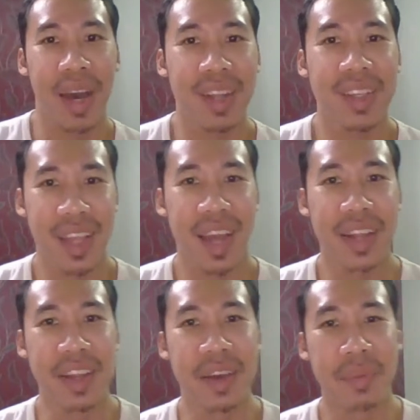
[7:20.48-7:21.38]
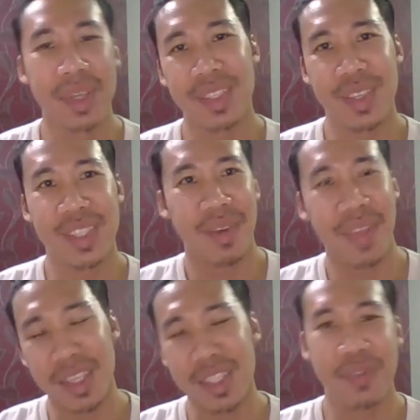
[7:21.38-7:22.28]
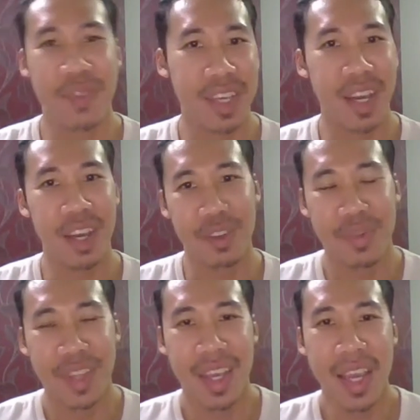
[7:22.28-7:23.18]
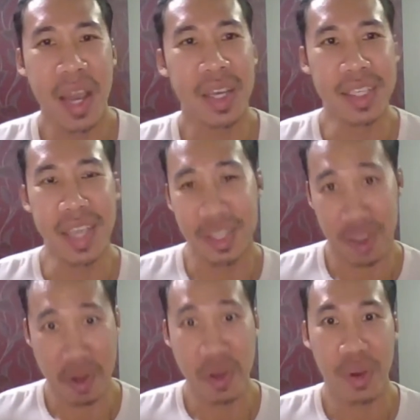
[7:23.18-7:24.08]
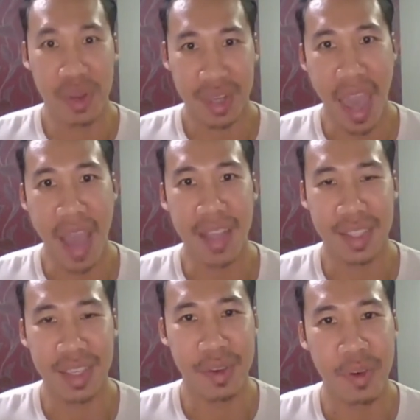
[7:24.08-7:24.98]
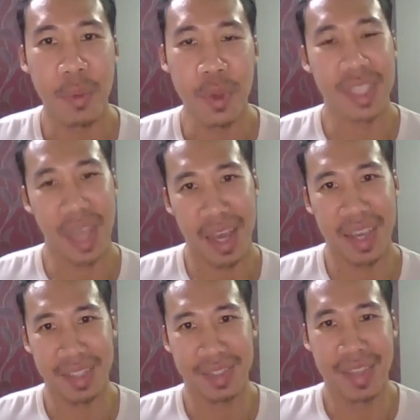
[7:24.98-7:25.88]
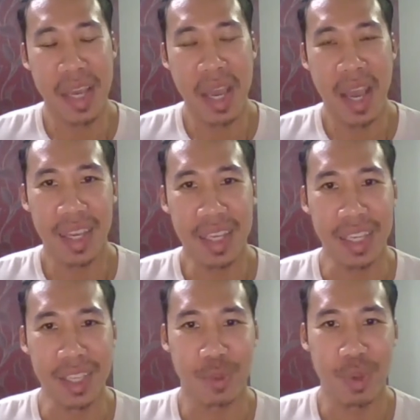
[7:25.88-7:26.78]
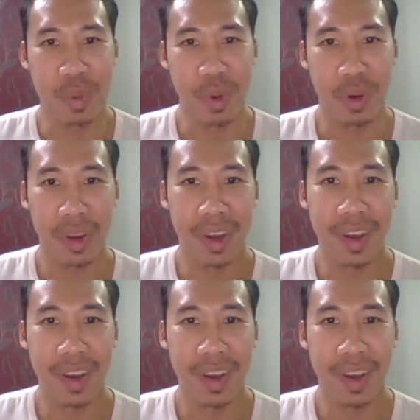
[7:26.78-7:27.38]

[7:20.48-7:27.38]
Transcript: I understand them. But so it's kind of like different kind of yes or no answer with Thai and English people.